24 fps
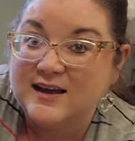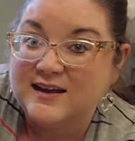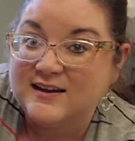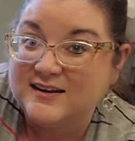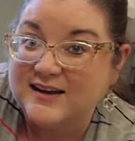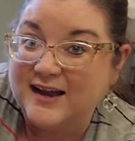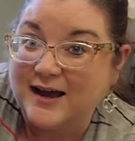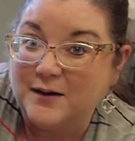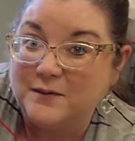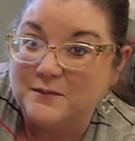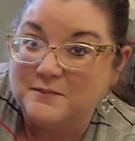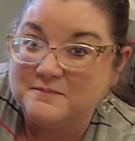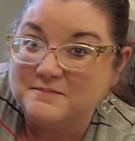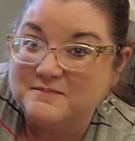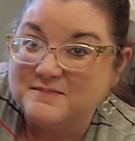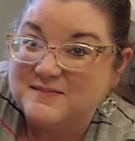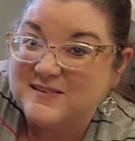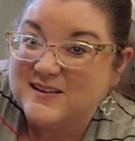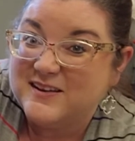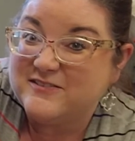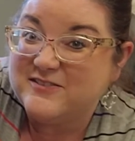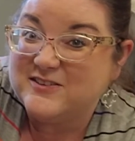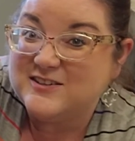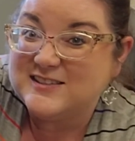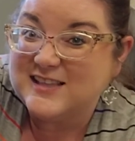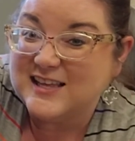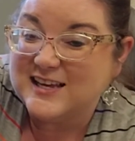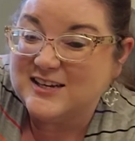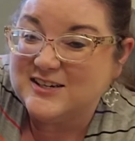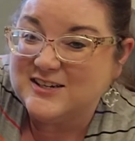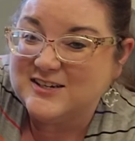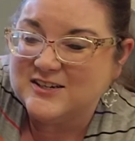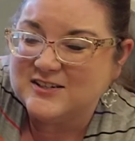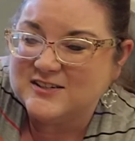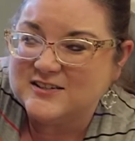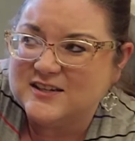Now, if you're thinking
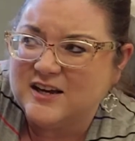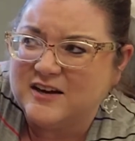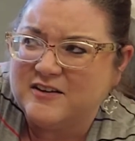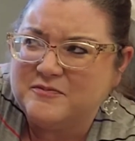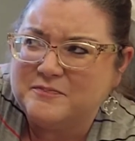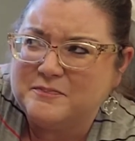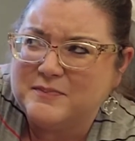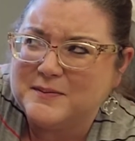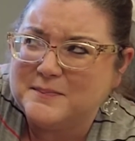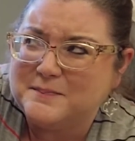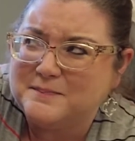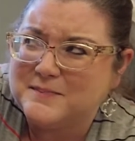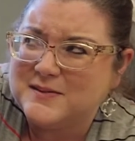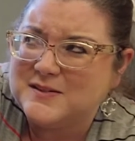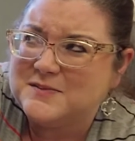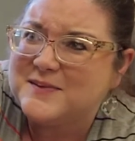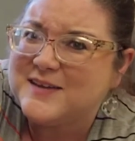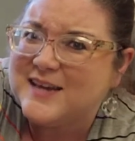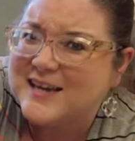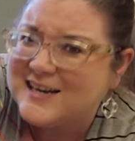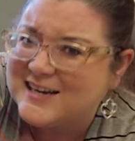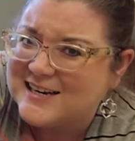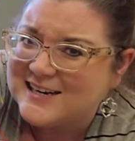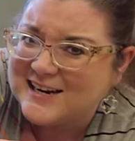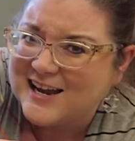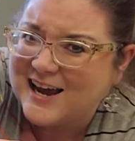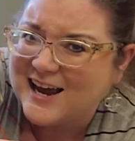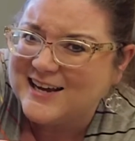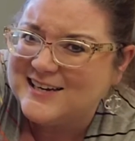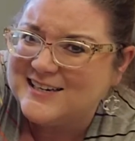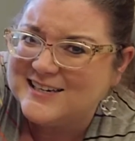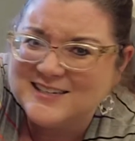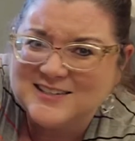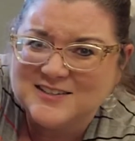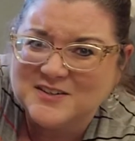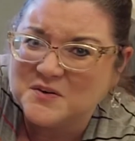to yourself, but Miss McKinnon, I
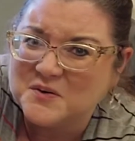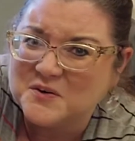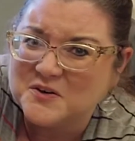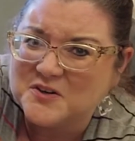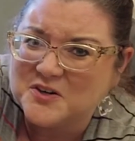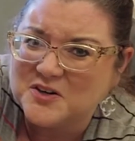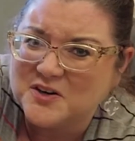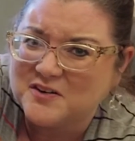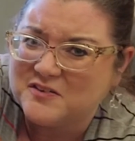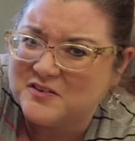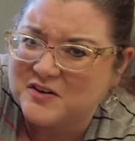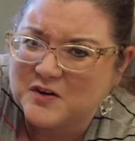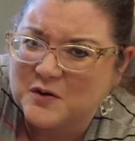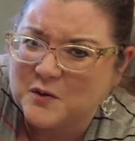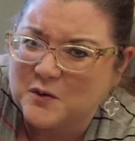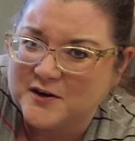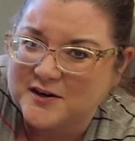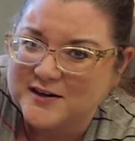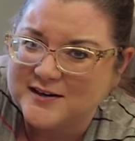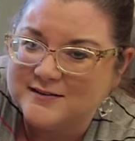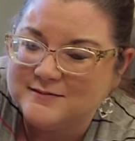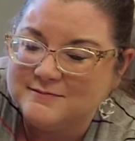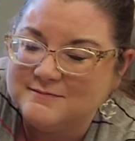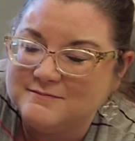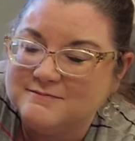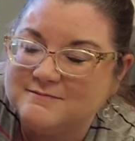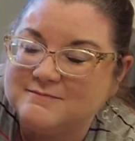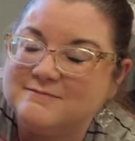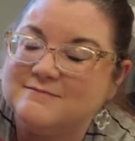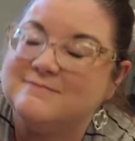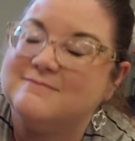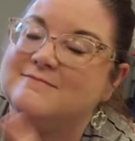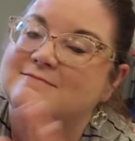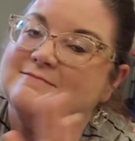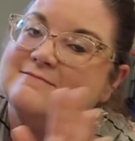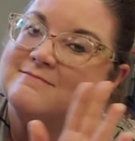didn't order a recorder.
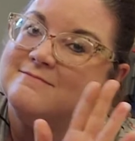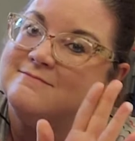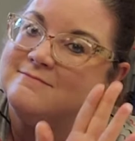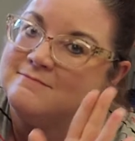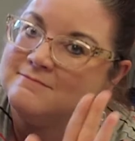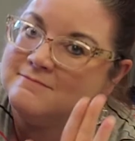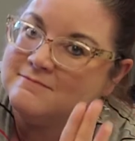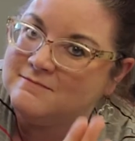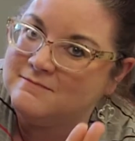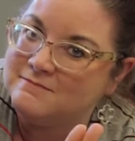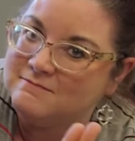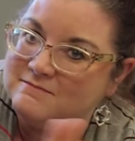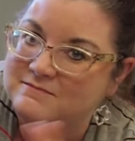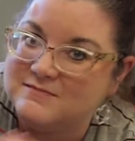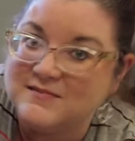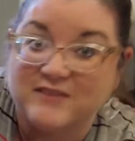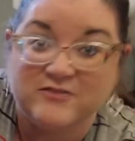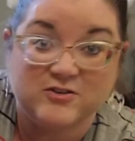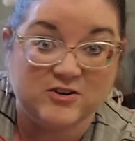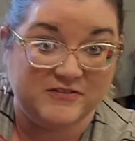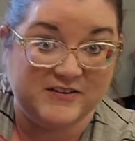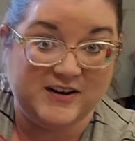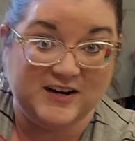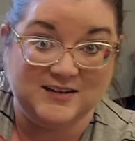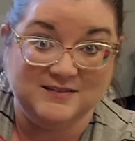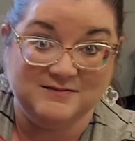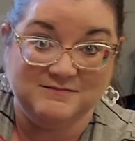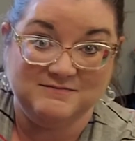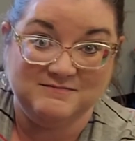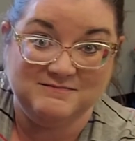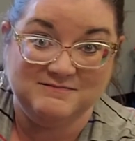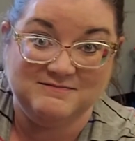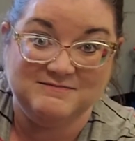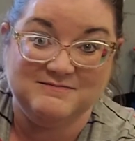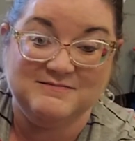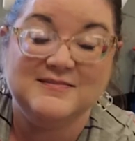Never fear.
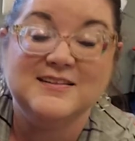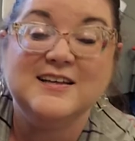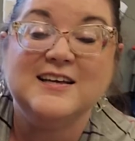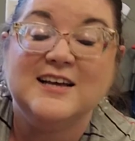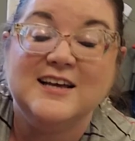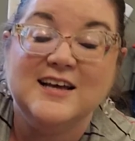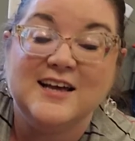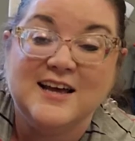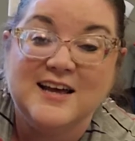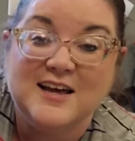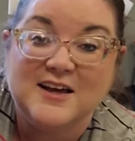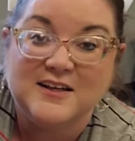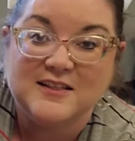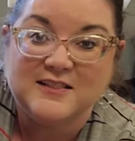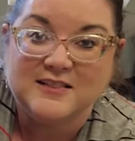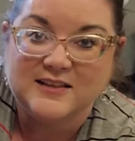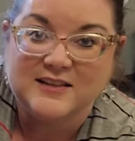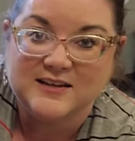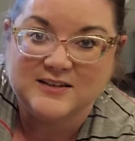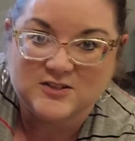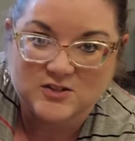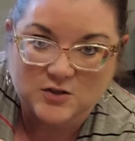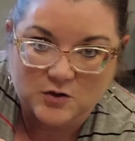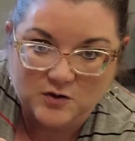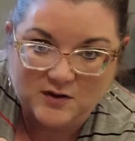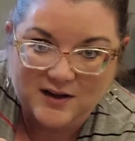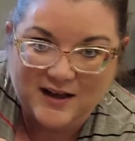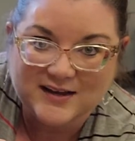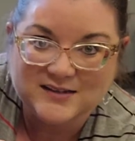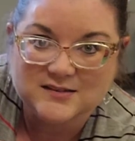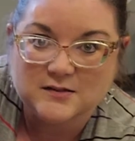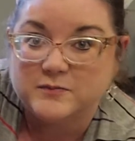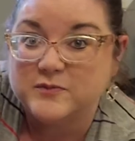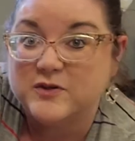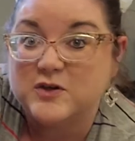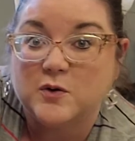The school has
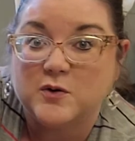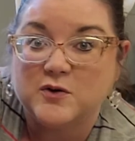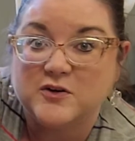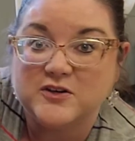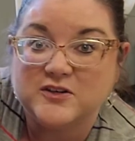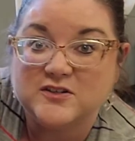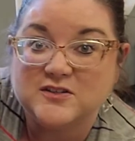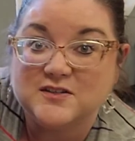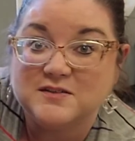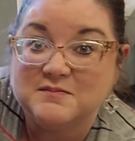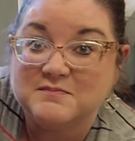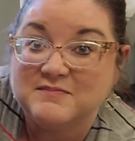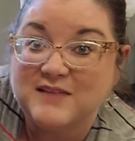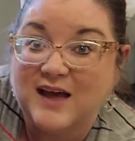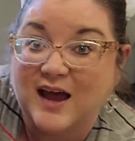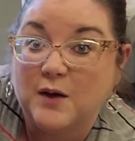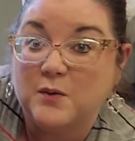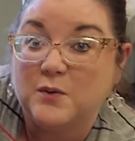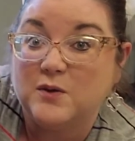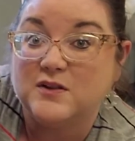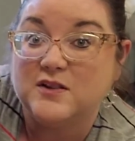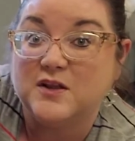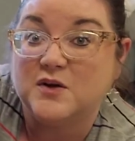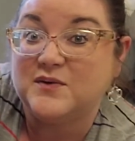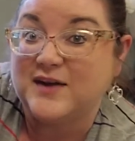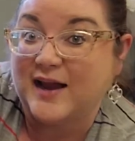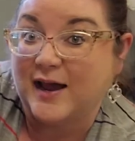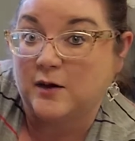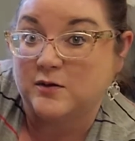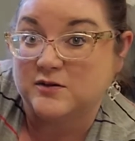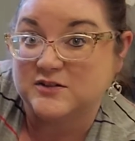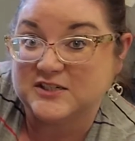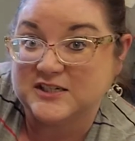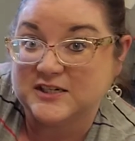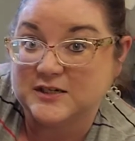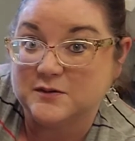some recorders that I will loan out
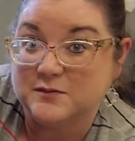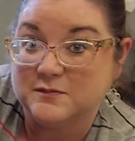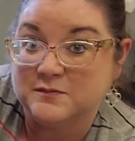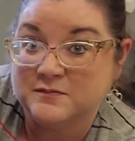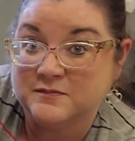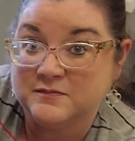to you.